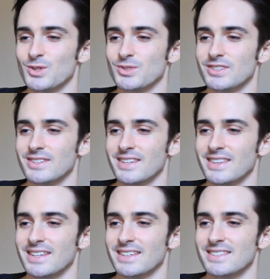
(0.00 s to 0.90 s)
uses, I
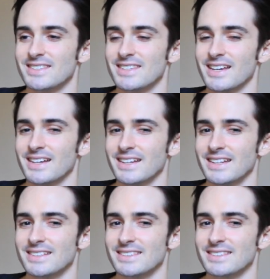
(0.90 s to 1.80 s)
think, is uh,
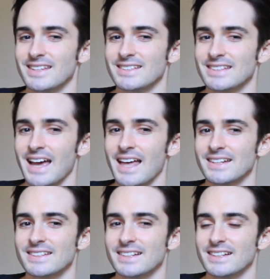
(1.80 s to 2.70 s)
it's it's
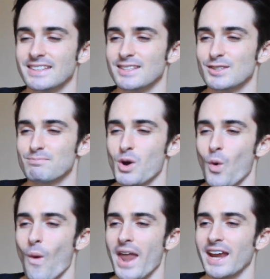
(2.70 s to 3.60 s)
got this
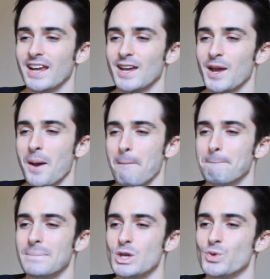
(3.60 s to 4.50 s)
poetic
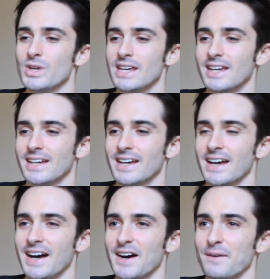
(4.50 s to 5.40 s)
beauty,
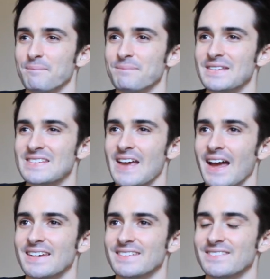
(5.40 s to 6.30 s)
um, this
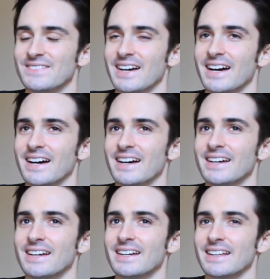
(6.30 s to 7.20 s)
kind of uh,
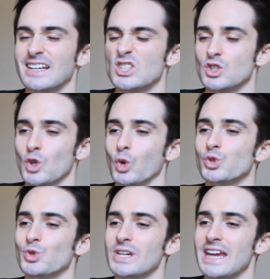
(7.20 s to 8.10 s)
like
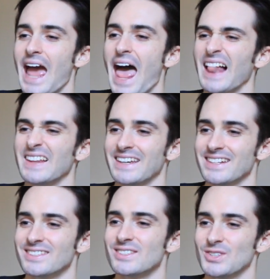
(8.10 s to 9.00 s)
sultry
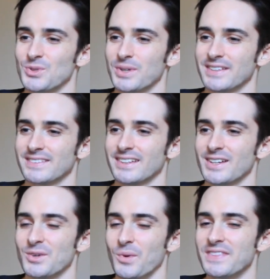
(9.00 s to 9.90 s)
elegance to it.
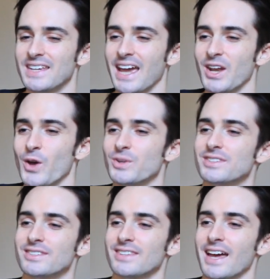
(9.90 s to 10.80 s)
One thing I
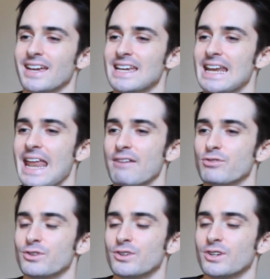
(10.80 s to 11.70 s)
notice is that he
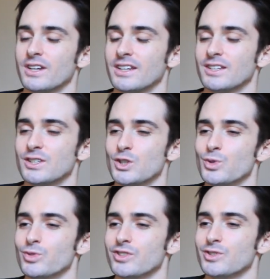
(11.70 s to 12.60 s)
never
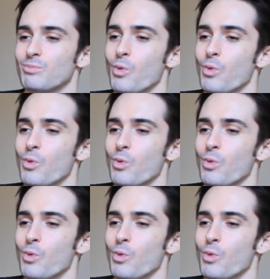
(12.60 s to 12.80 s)
uses